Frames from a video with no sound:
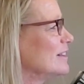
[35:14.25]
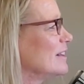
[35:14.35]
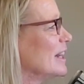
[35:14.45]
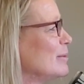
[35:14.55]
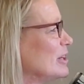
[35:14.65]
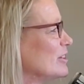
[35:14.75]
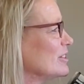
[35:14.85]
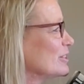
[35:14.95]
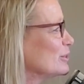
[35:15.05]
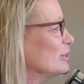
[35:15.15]
the name of your
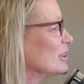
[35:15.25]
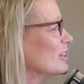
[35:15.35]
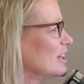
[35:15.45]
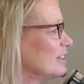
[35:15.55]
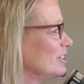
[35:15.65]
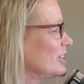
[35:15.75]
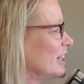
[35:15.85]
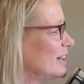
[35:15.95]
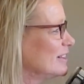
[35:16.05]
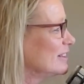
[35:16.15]
school across your
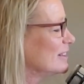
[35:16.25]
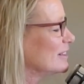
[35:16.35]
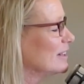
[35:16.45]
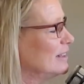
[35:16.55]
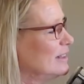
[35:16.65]
chest and